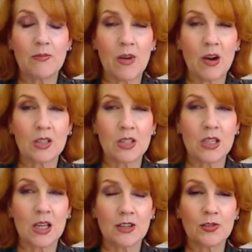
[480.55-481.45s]
marked
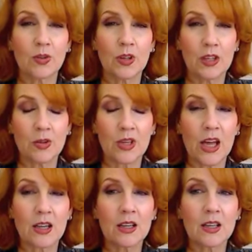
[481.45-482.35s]
natural and
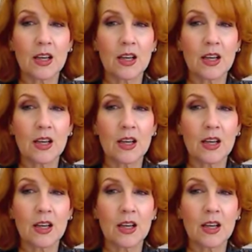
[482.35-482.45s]
organic.